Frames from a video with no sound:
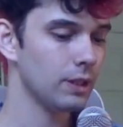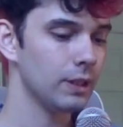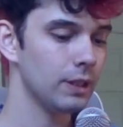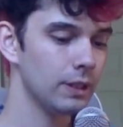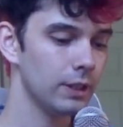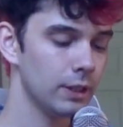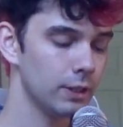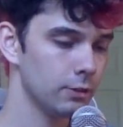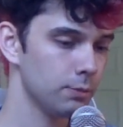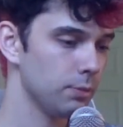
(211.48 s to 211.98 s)

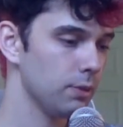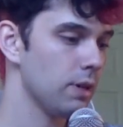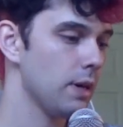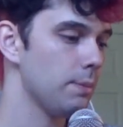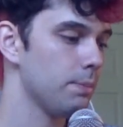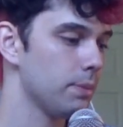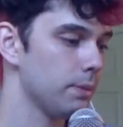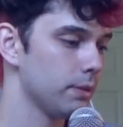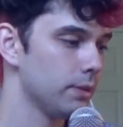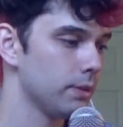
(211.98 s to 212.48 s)
let's
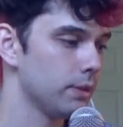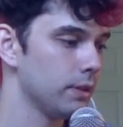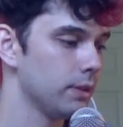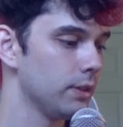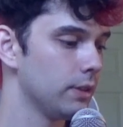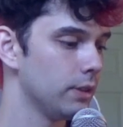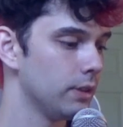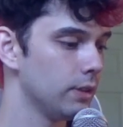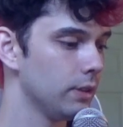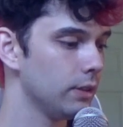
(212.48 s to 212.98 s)
prep
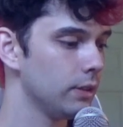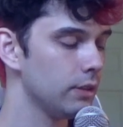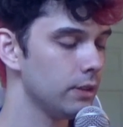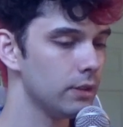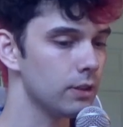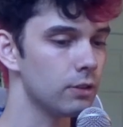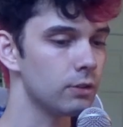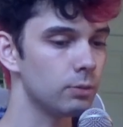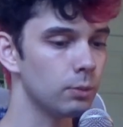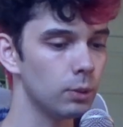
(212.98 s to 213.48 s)

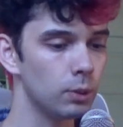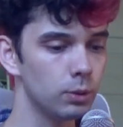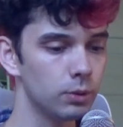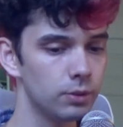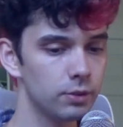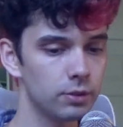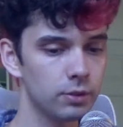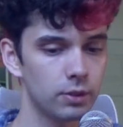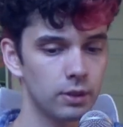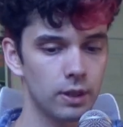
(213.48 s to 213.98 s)
these
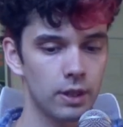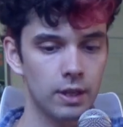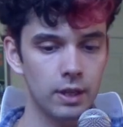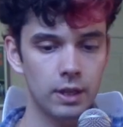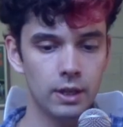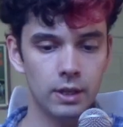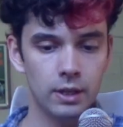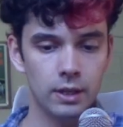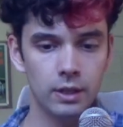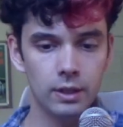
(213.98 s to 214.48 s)
molds.
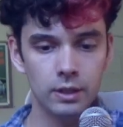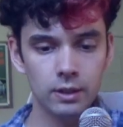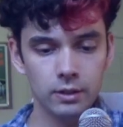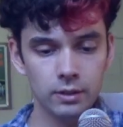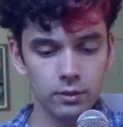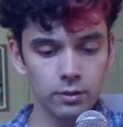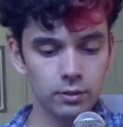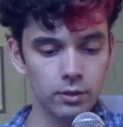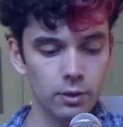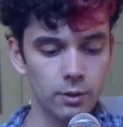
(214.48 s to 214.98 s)

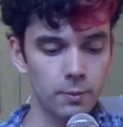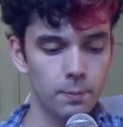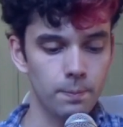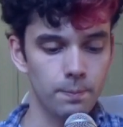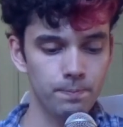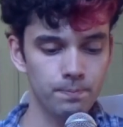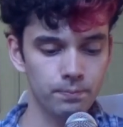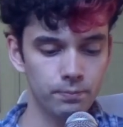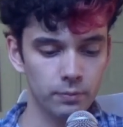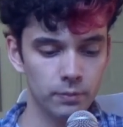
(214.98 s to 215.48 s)
So
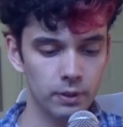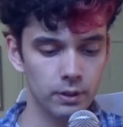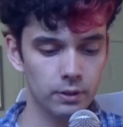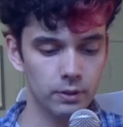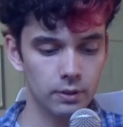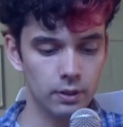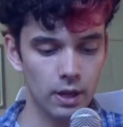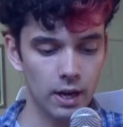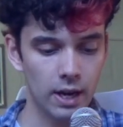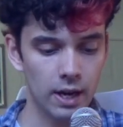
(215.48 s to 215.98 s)

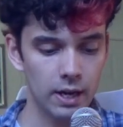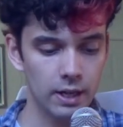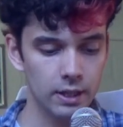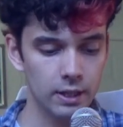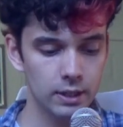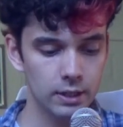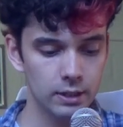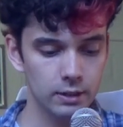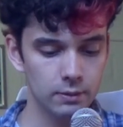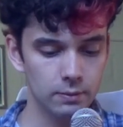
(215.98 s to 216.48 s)

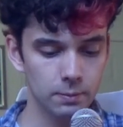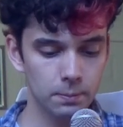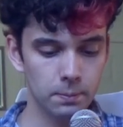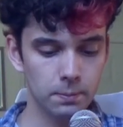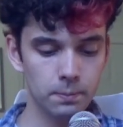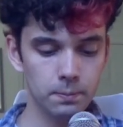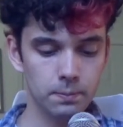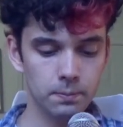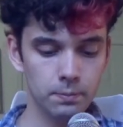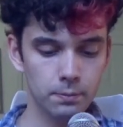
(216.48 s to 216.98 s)
I
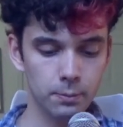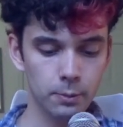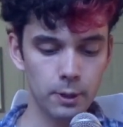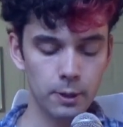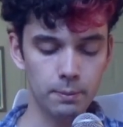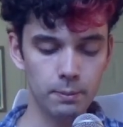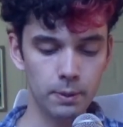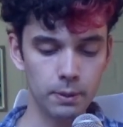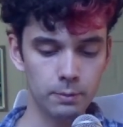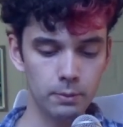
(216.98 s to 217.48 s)

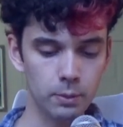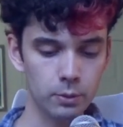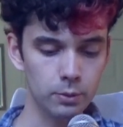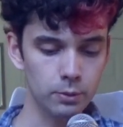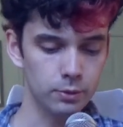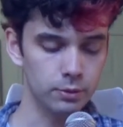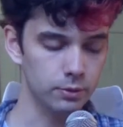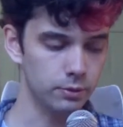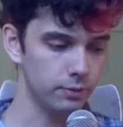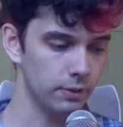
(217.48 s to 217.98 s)
prep my
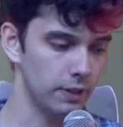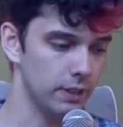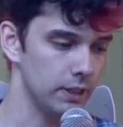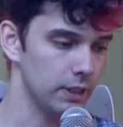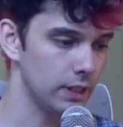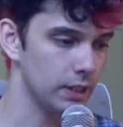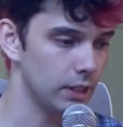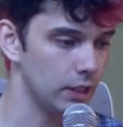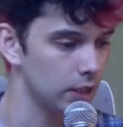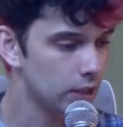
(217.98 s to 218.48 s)
molds
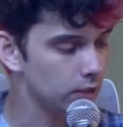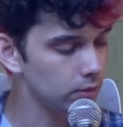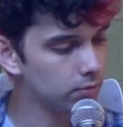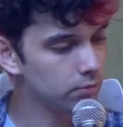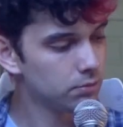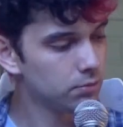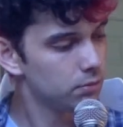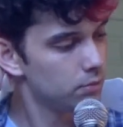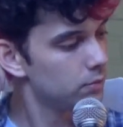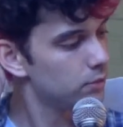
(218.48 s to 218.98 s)
fairly
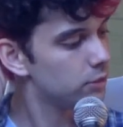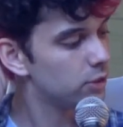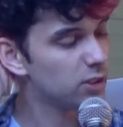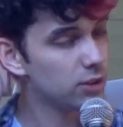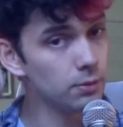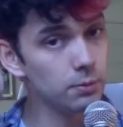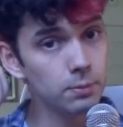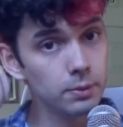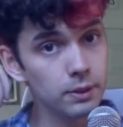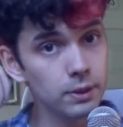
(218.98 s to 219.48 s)

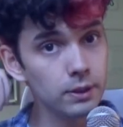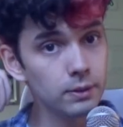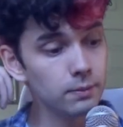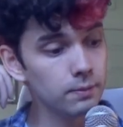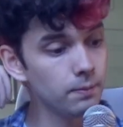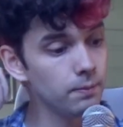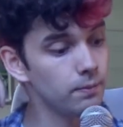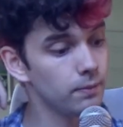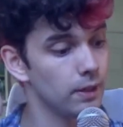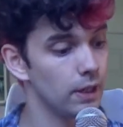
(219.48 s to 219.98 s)
simply.
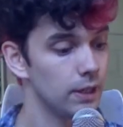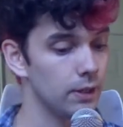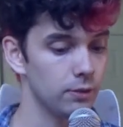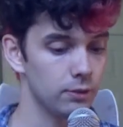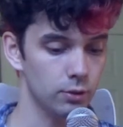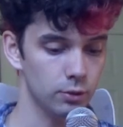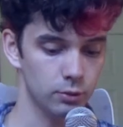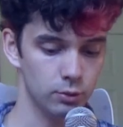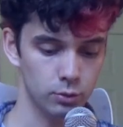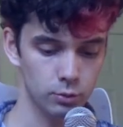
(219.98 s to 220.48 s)
I don't
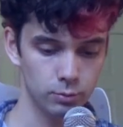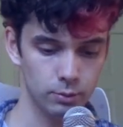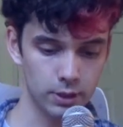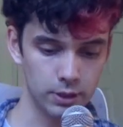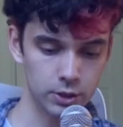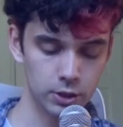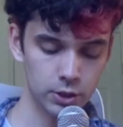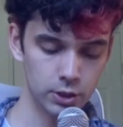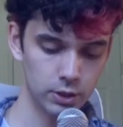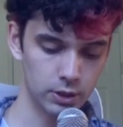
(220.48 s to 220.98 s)
do too
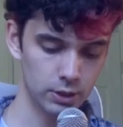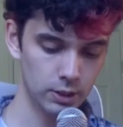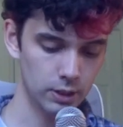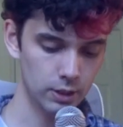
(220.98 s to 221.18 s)
much